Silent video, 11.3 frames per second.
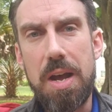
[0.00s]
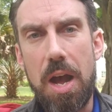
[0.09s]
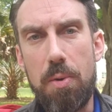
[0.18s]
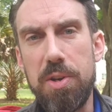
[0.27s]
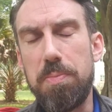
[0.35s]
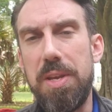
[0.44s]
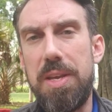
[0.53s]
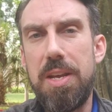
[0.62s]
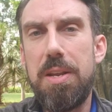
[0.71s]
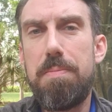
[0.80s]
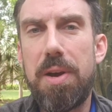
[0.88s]
I always
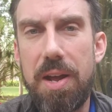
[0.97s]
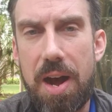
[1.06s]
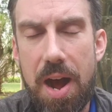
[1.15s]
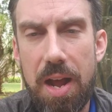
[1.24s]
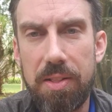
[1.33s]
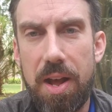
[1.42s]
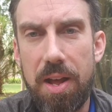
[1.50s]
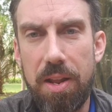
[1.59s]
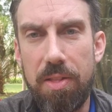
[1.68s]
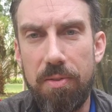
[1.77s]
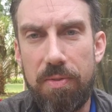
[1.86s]
begin by
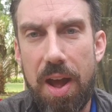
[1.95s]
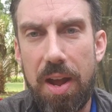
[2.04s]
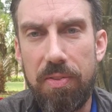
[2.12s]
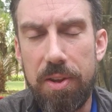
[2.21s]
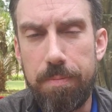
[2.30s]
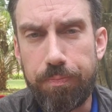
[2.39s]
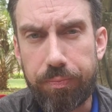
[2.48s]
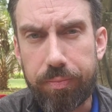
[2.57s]
highlighting the fact that